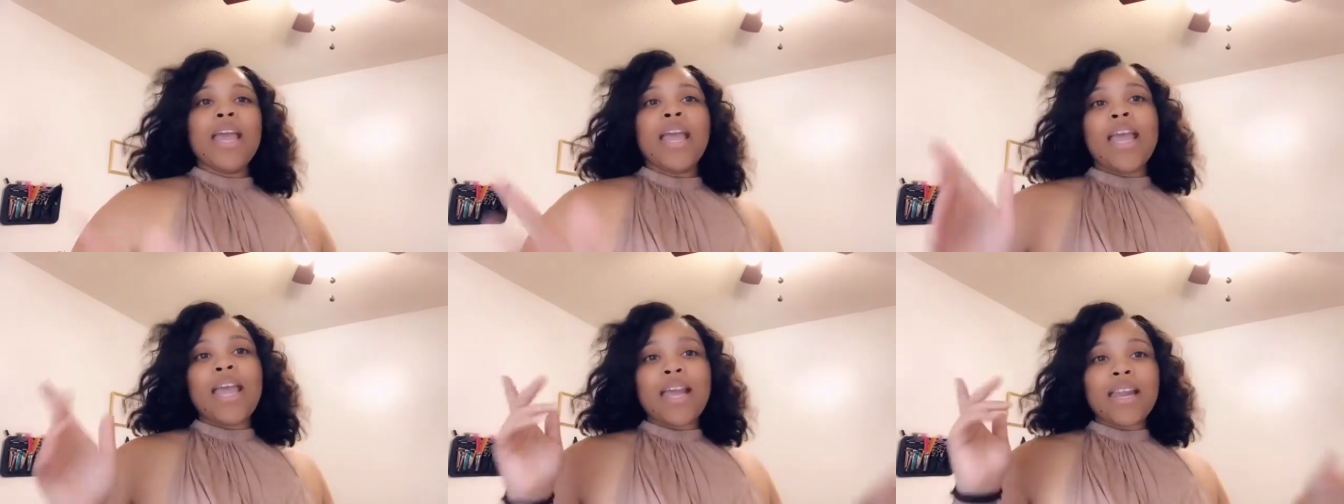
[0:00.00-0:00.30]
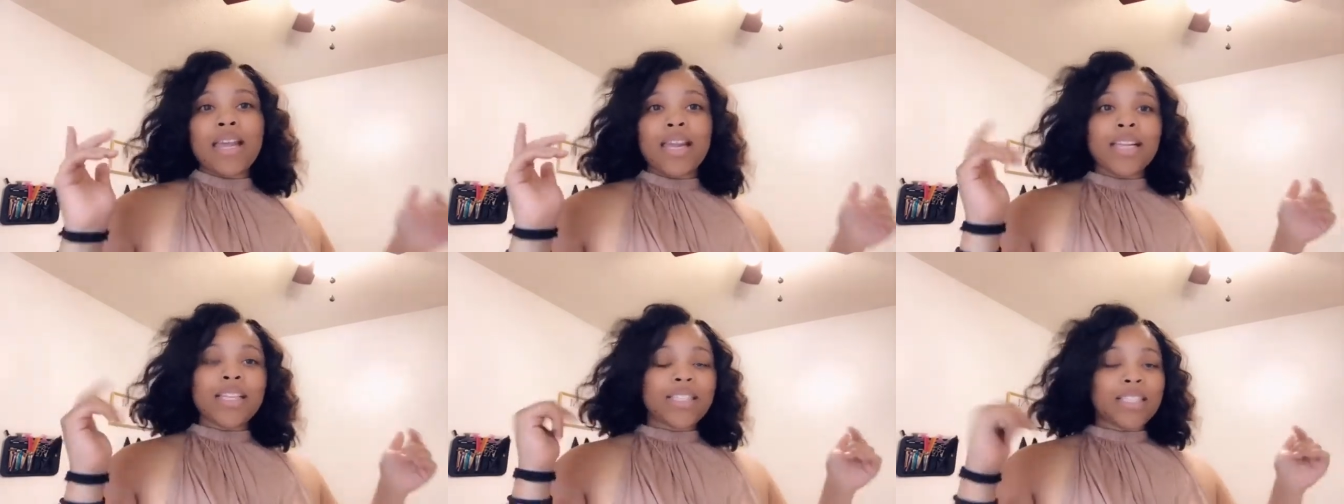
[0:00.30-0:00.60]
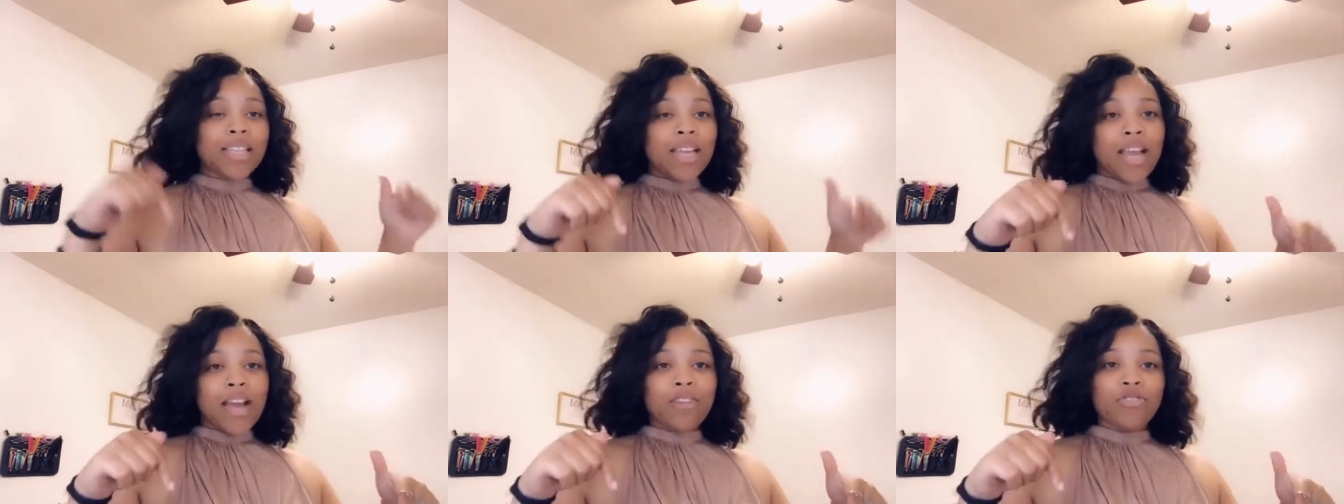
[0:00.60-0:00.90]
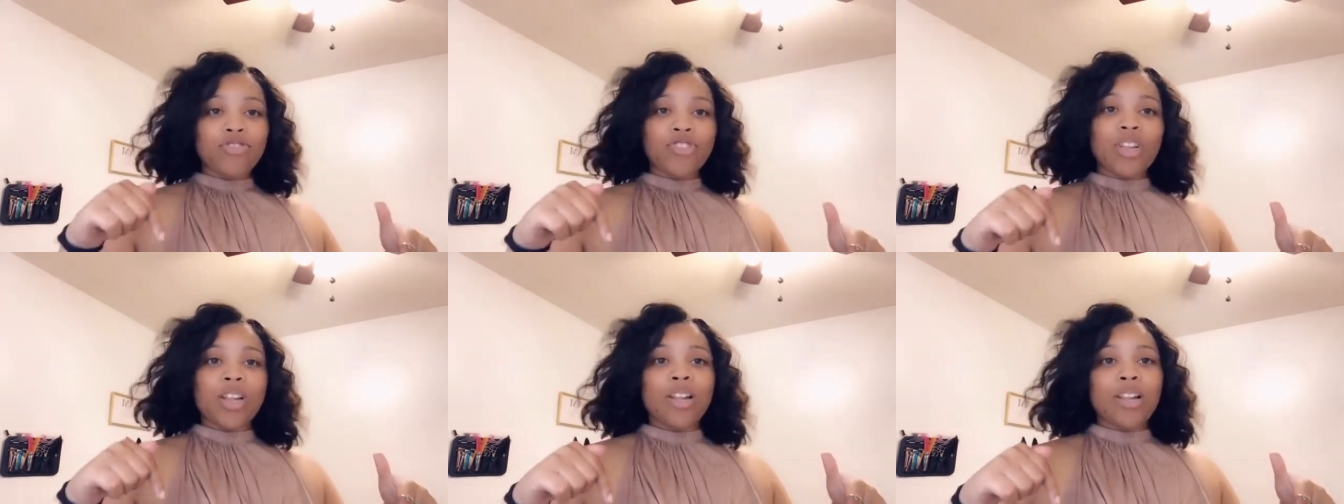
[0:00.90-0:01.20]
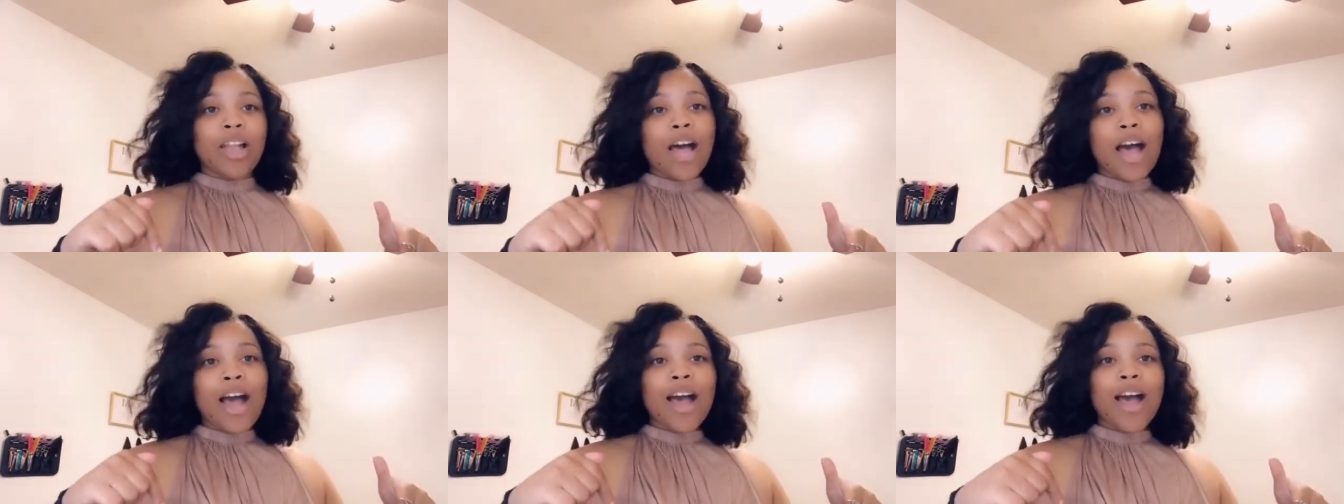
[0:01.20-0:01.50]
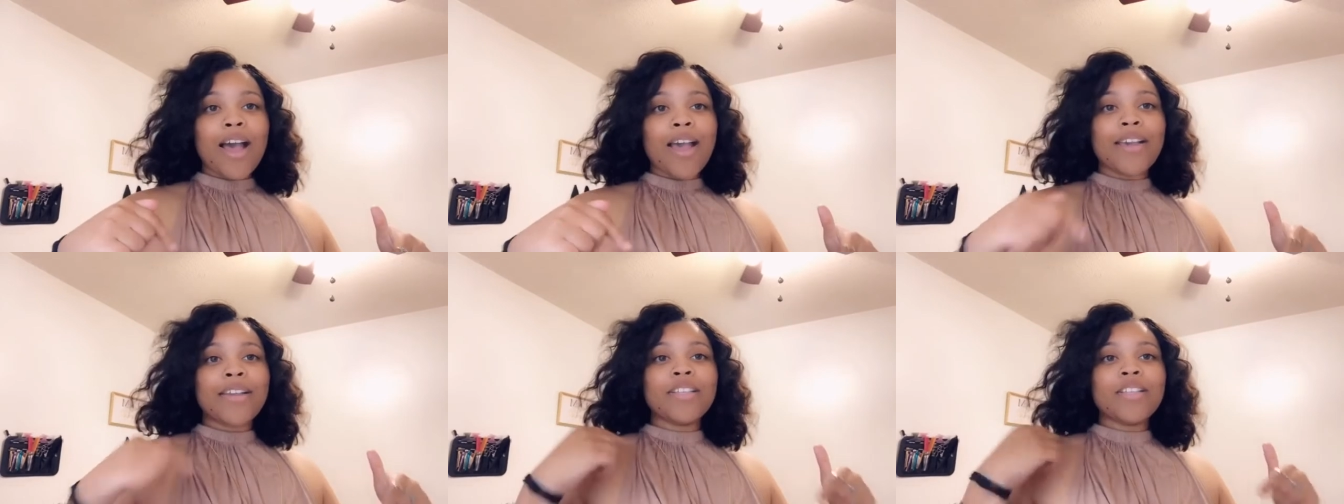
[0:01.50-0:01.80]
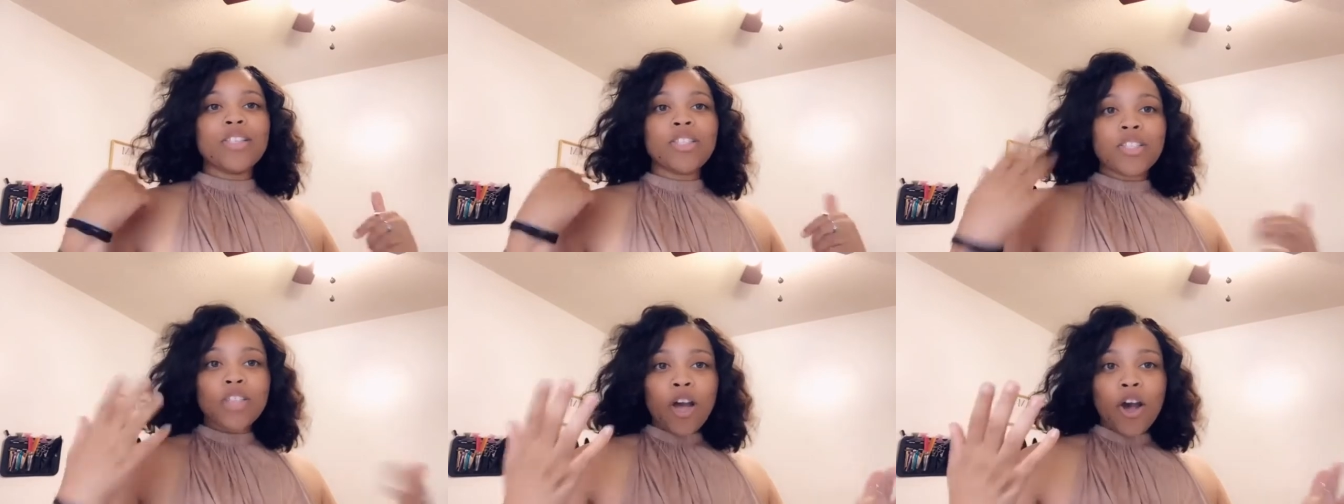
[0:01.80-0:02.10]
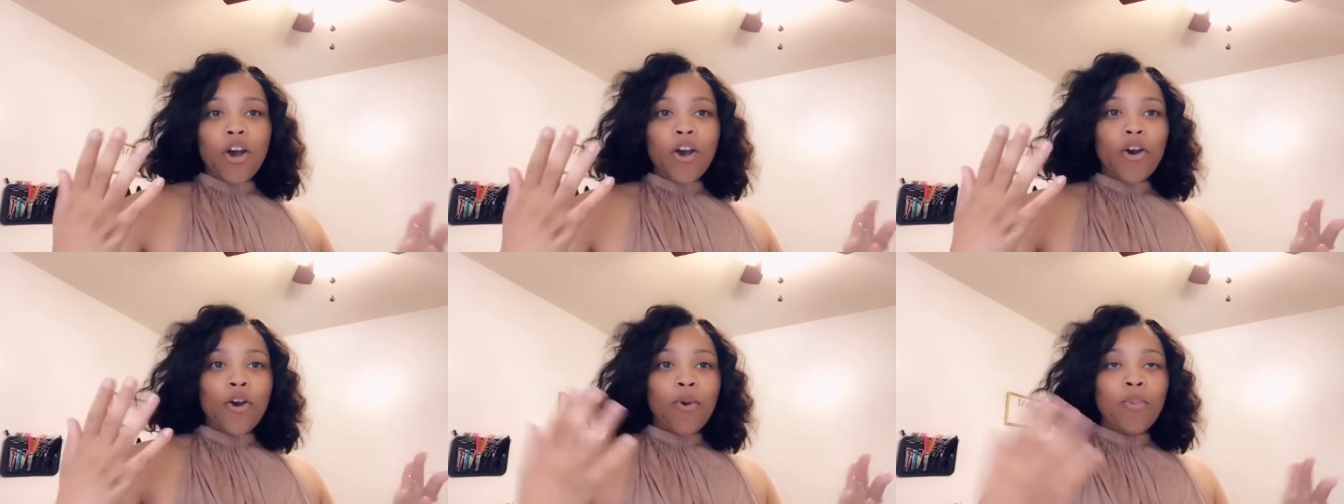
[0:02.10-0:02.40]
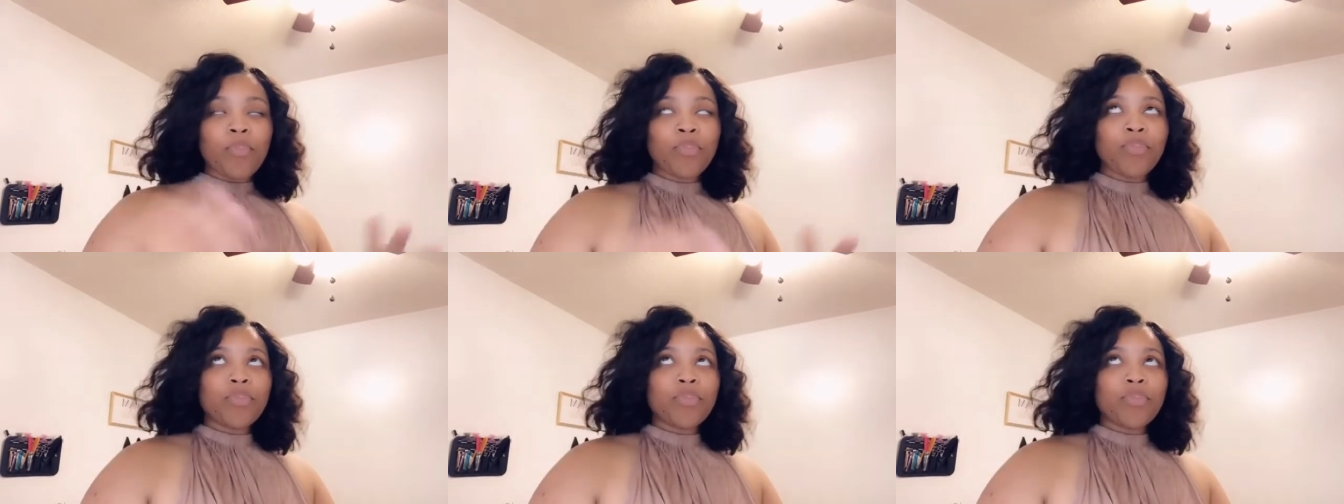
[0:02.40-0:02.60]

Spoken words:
and it is now July. So